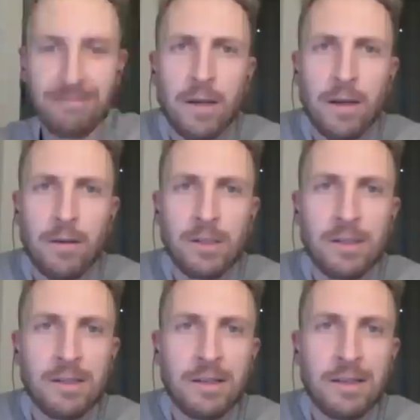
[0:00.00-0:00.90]

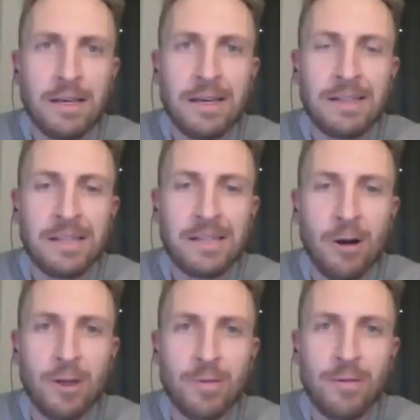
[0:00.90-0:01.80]
he says
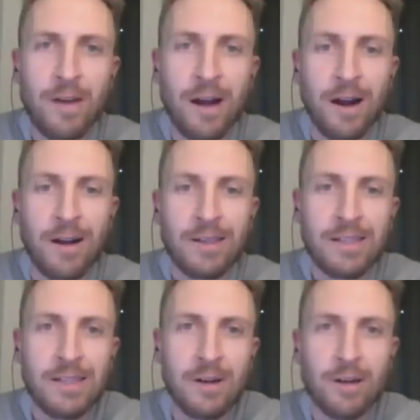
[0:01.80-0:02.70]
harsh but fair. He
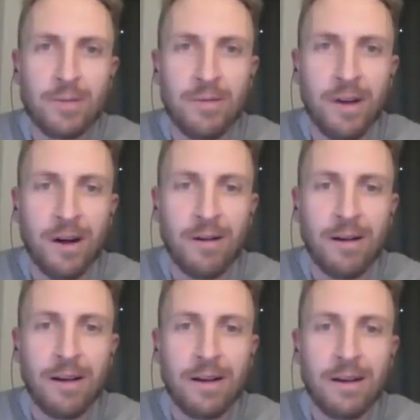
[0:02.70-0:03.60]
says harsh but fair,
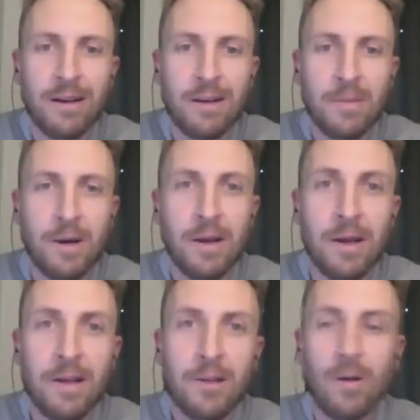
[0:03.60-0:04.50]
right? But
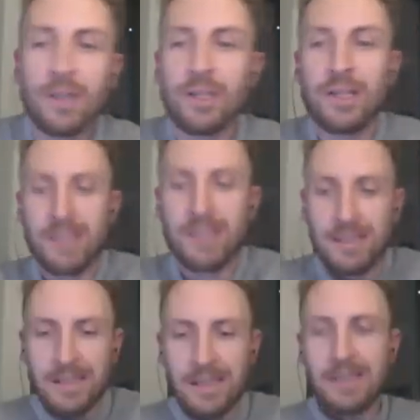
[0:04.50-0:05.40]
the question
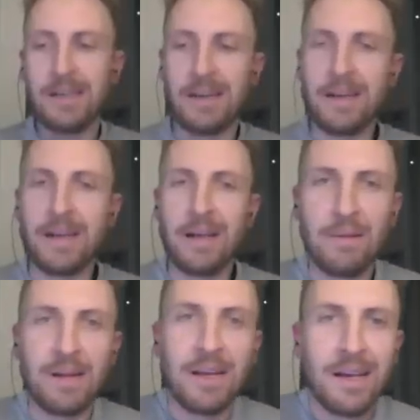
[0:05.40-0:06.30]
is he? And I
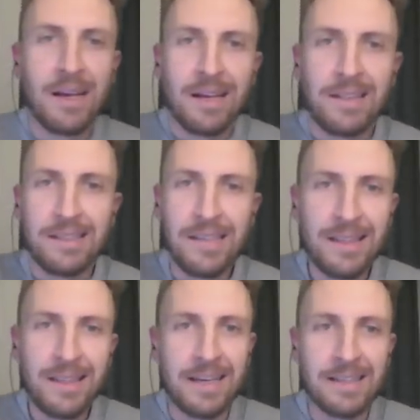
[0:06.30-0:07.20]
mean, does he
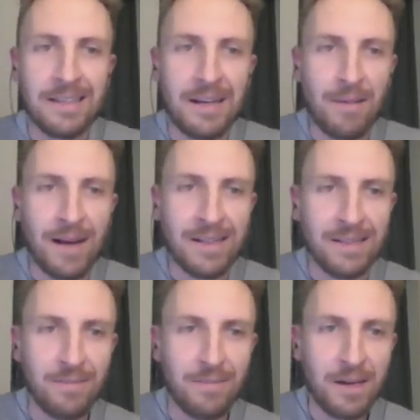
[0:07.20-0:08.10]
think he's a net
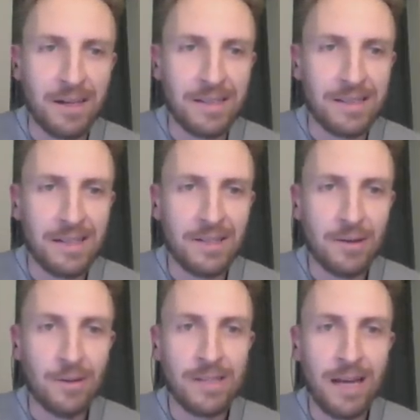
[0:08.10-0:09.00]
positive? Because it turns out